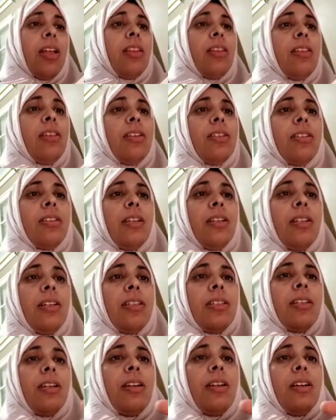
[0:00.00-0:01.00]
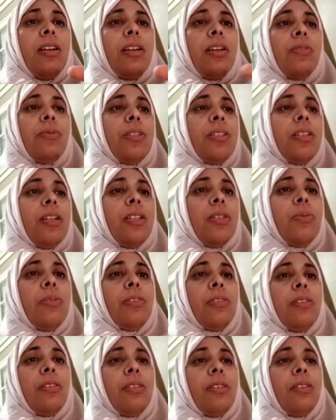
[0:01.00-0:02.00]
These techniques, we start
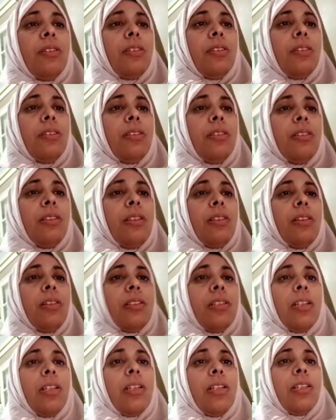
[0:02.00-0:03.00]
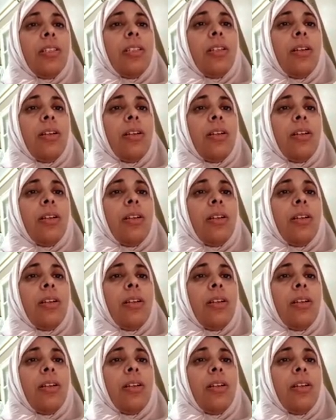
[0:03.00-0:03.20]
with these techniques.